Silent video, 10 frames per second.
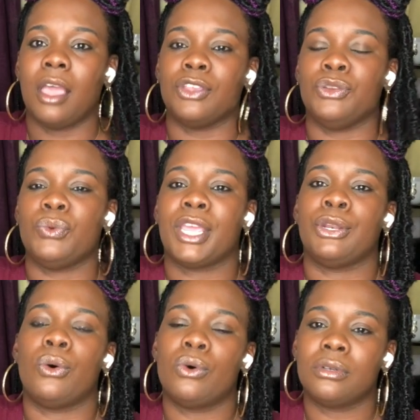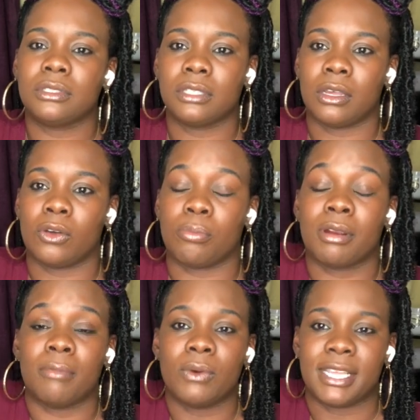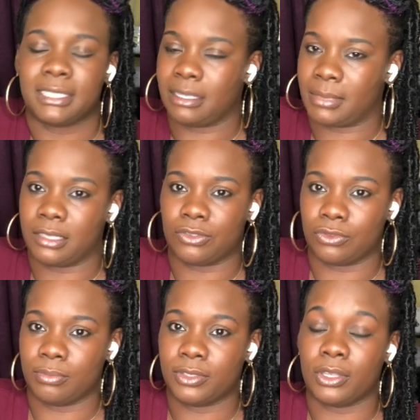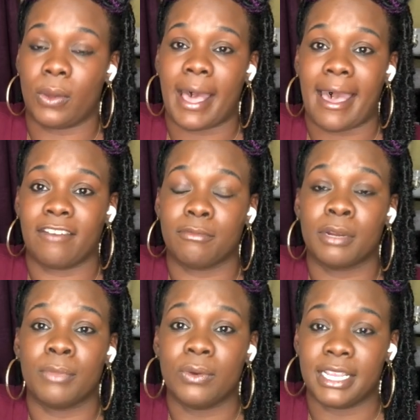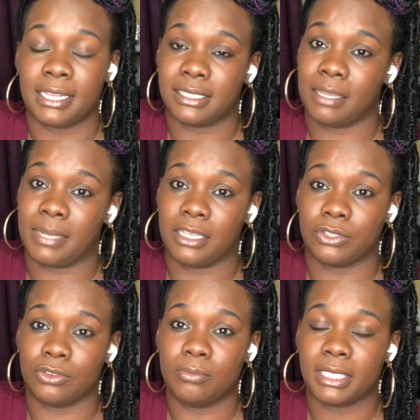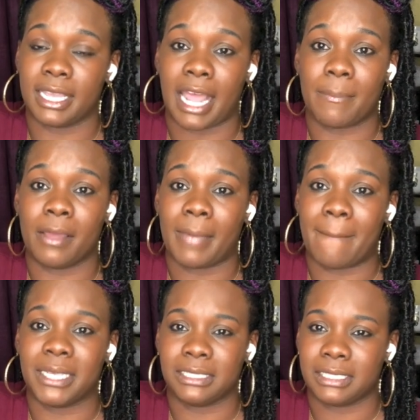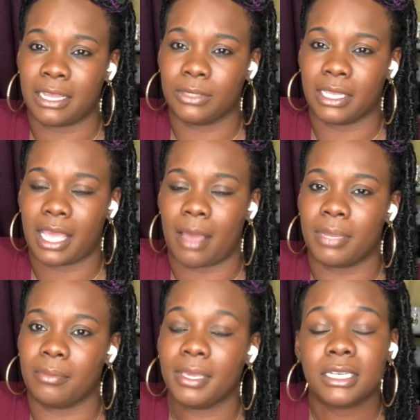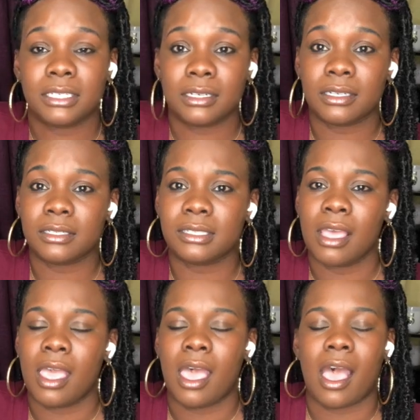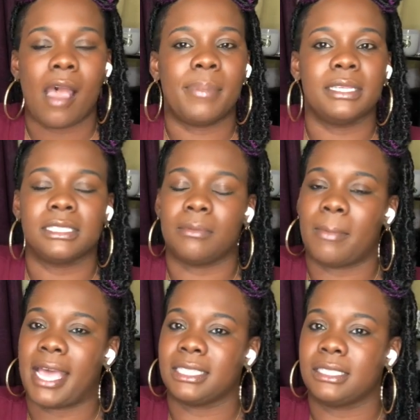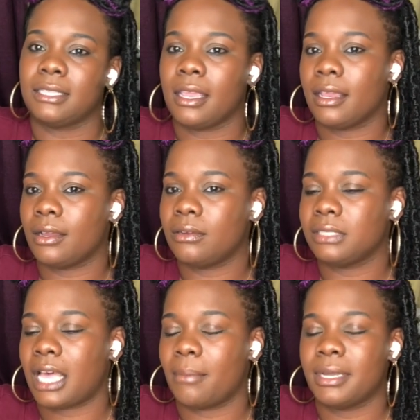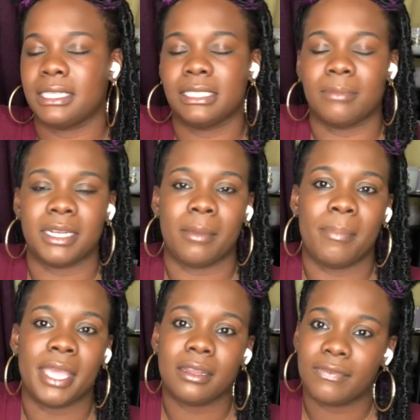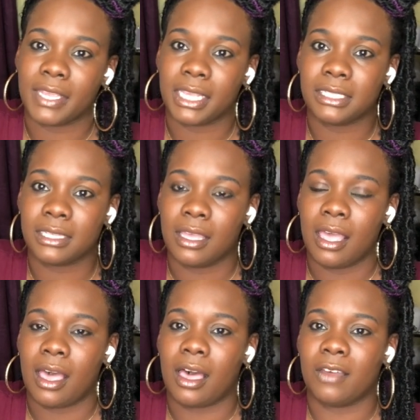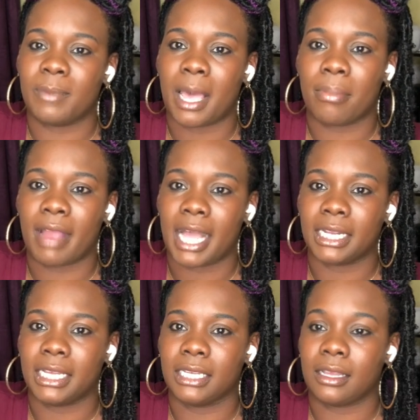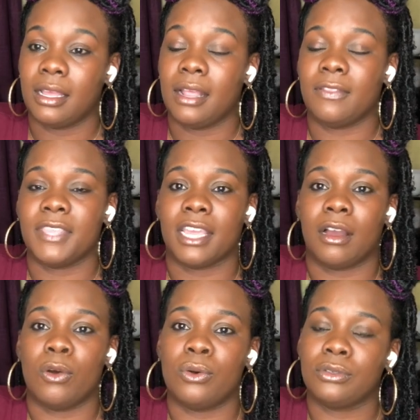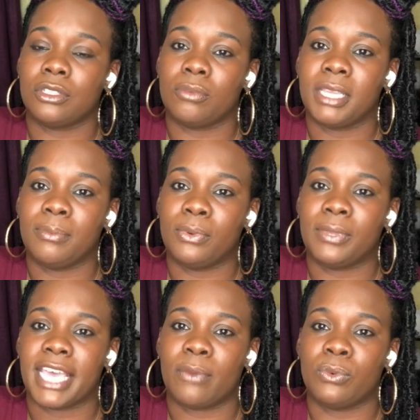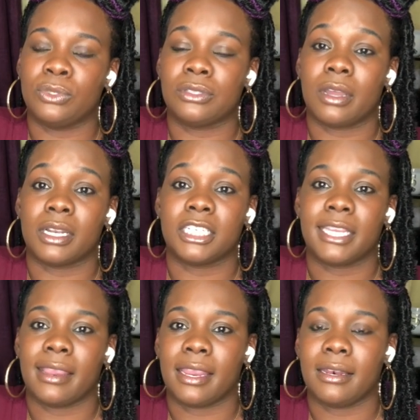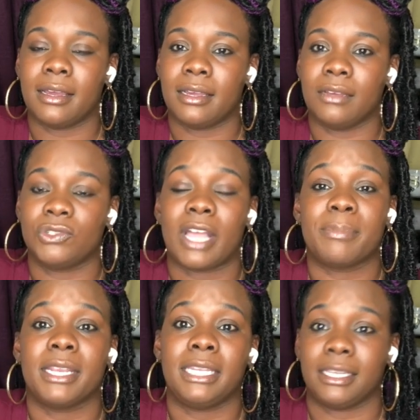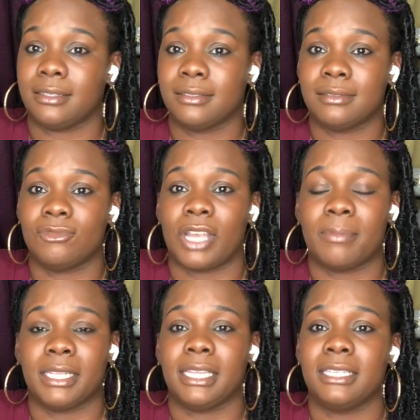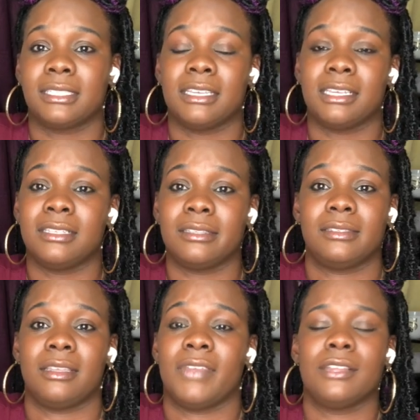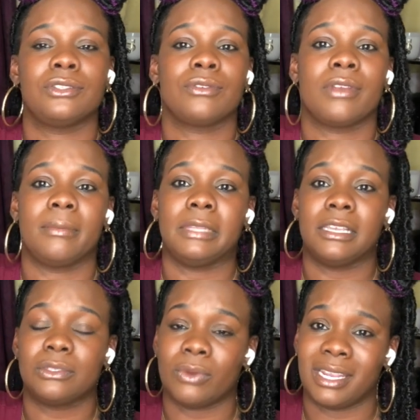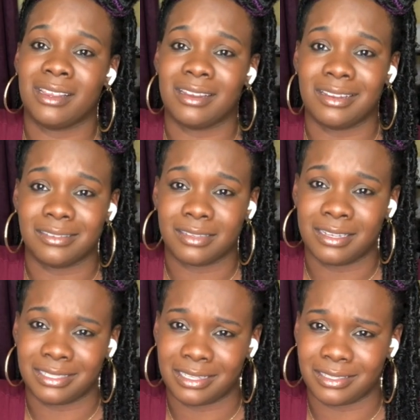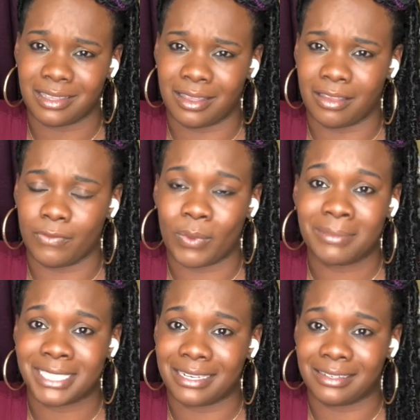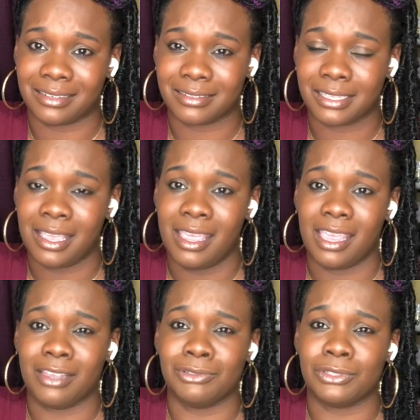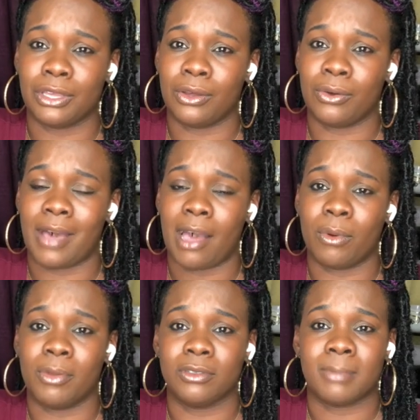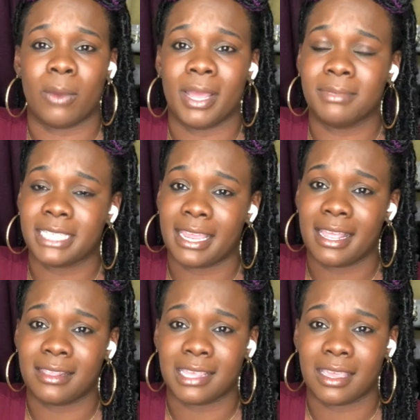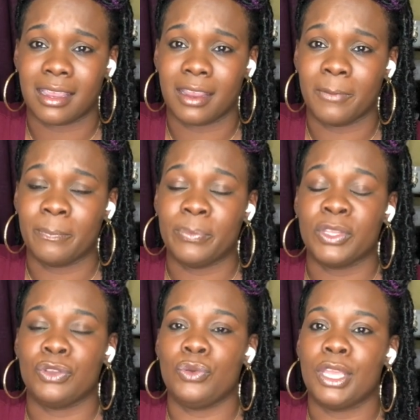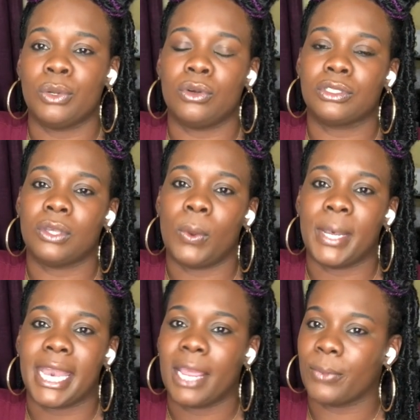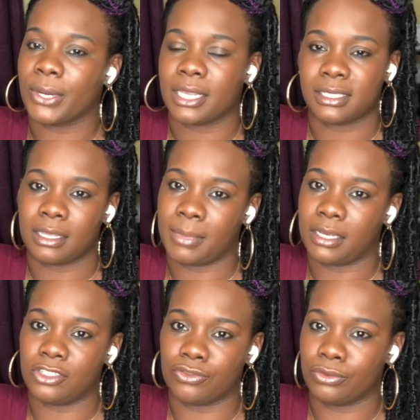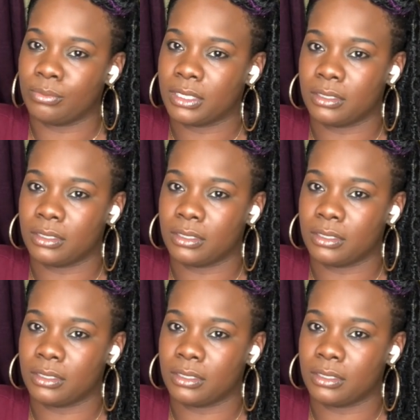You can also promote in some of these groups. So I've promoted in some of these groups and I put my business out there. I put pictures, I put some of my sales, I put some of the benefits of my product. There are also people that will start a chain of drop your links. Drop your links can consist of Instagram links or they can consist of website links. And so I will post my website in there. You can also network in some of these groups.